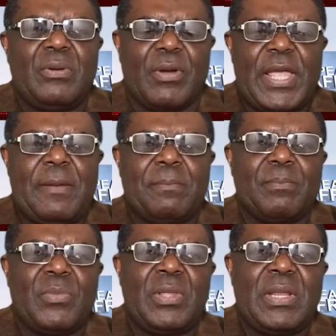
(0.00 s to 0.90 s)
Okay?
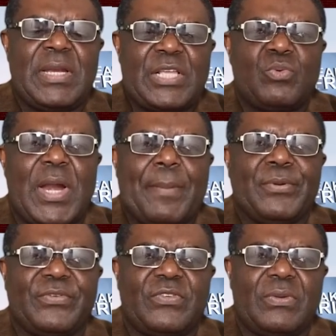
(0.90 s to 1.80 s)
That's what
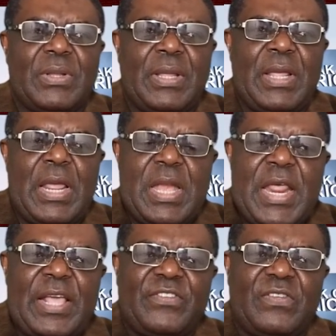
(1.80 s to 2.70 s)
happens.
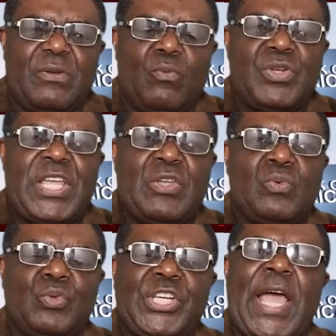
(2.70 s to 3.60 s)
Next, we'll take you
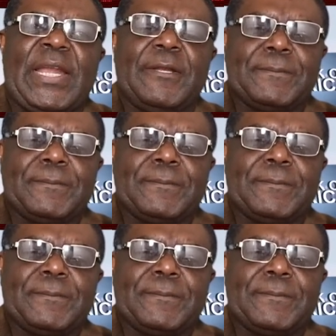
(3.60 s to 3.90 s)
to Chad.